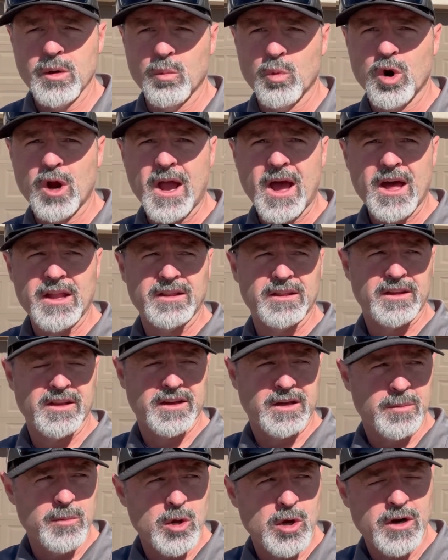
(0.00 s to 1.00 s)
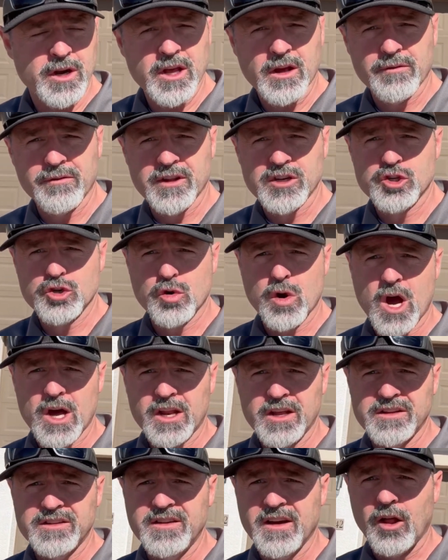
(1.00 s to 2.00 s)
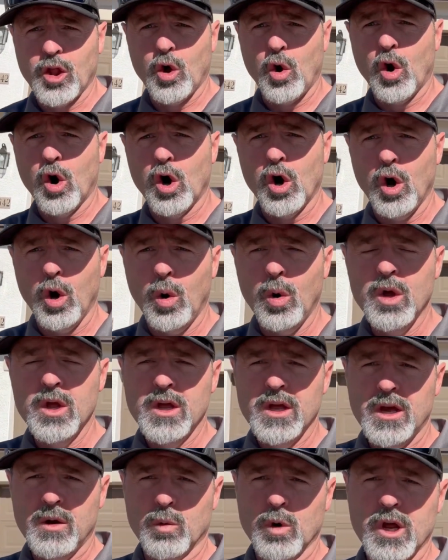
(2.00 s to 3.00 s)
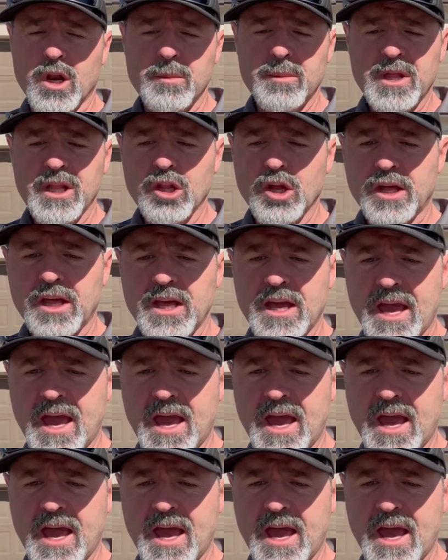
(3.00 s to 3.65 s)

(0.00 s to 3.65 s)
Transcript: and we're at the community of Entrada del Oro. We're going to be looking